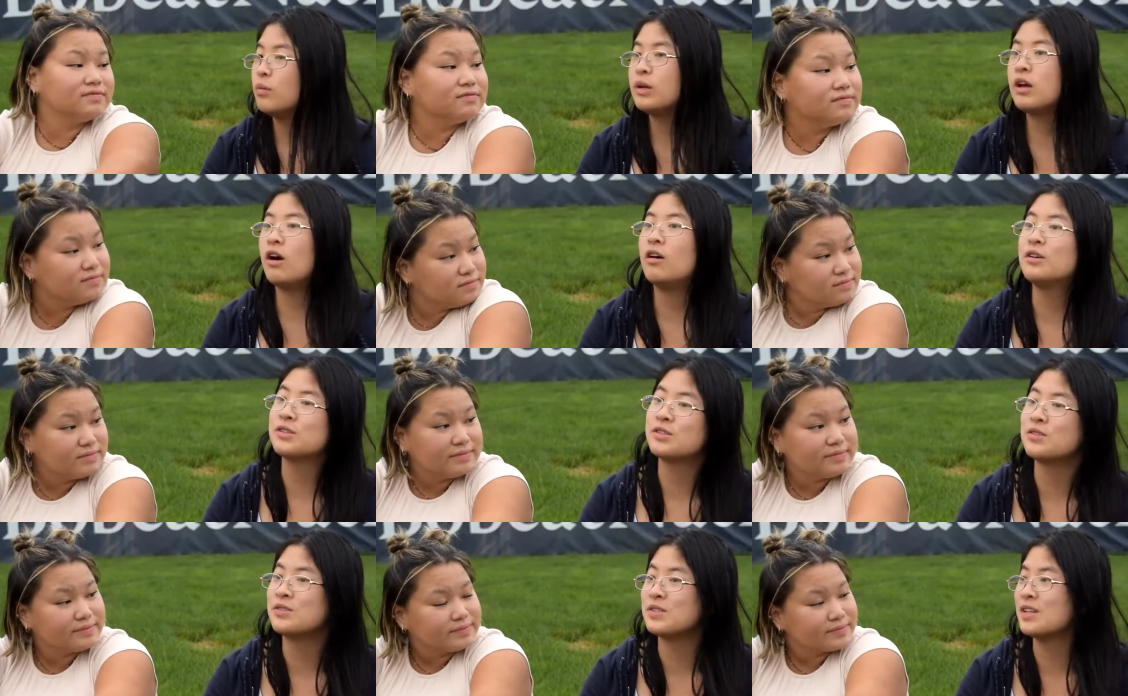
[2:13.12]
Speaker 1: We
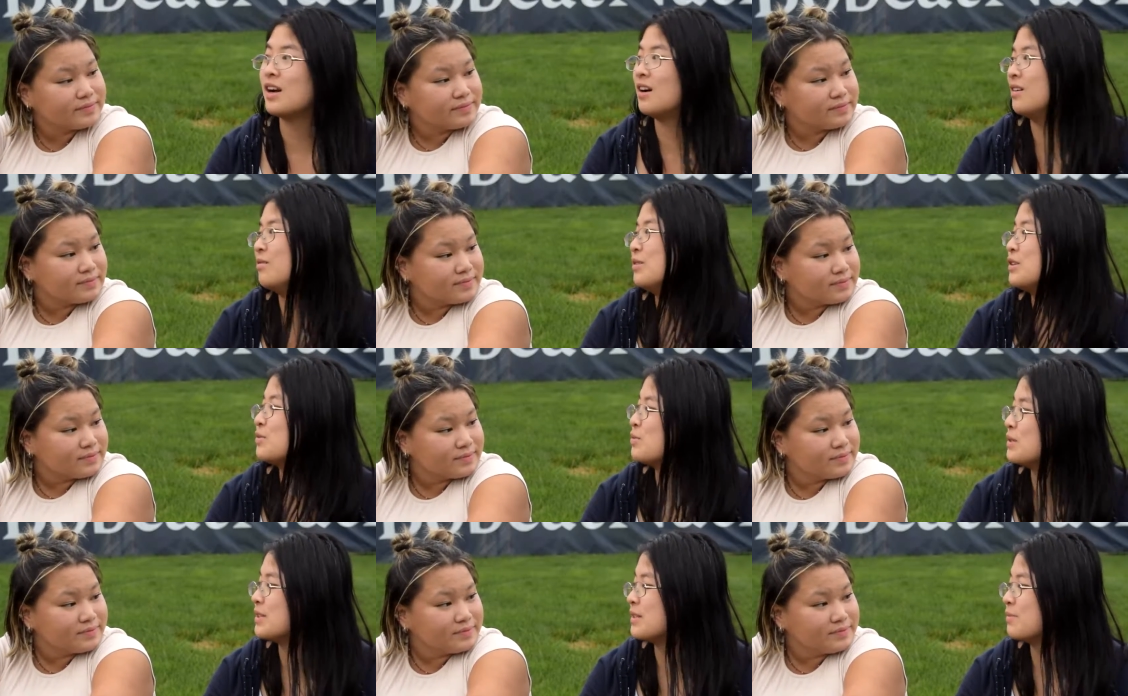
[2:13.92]
also saw, which
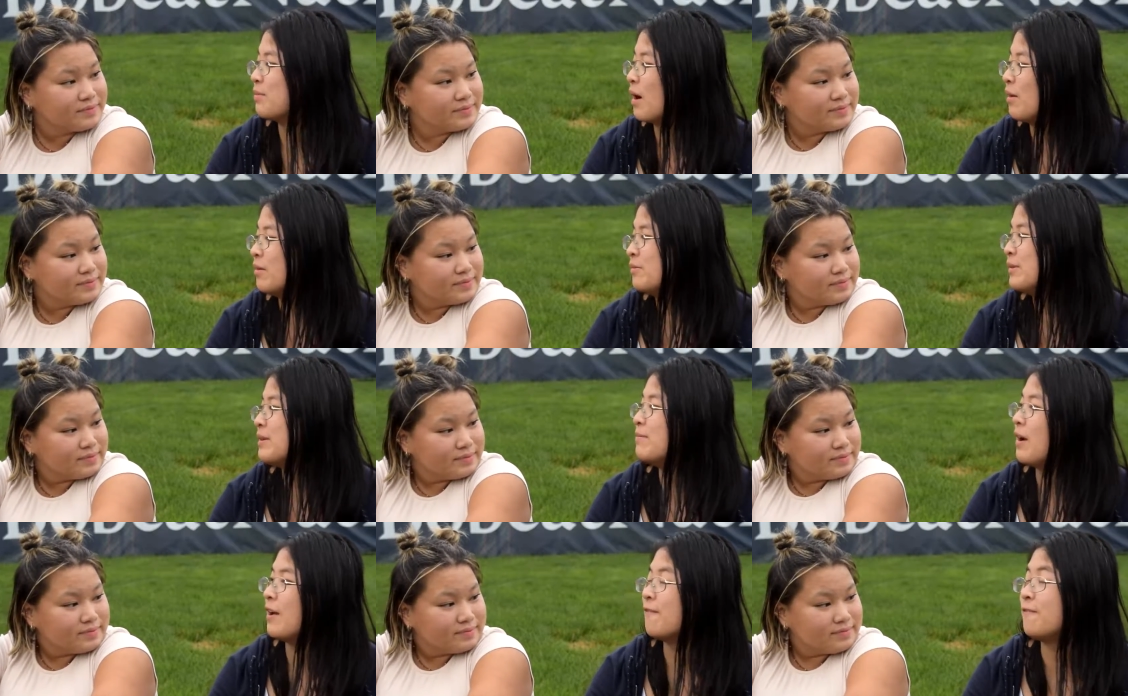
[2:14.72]
was
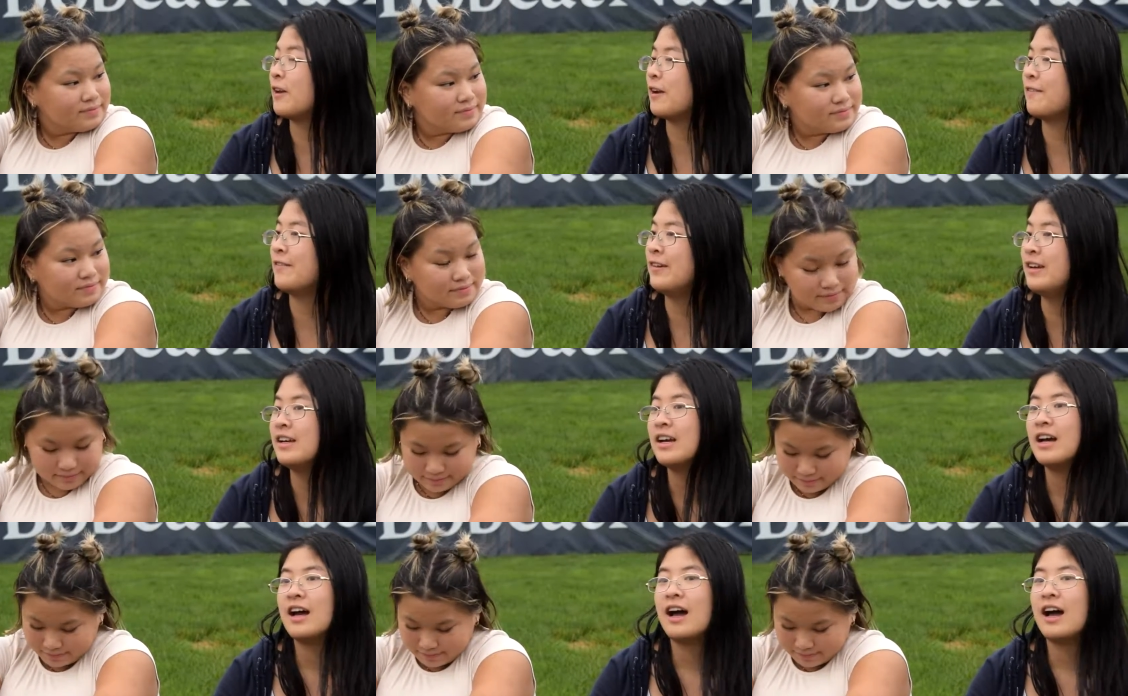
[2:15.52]
probably my favorite,